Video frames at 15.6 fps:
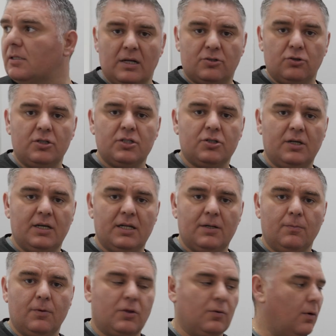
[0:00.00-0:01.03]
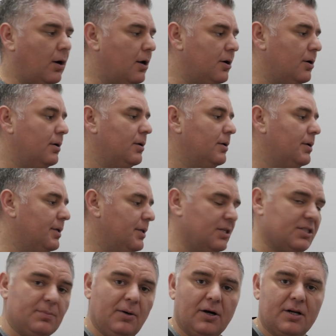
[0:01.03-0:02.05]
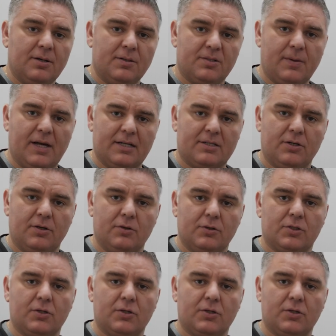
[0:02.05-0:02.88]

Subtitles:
As soon as you hit them with the water, the smell comes back too.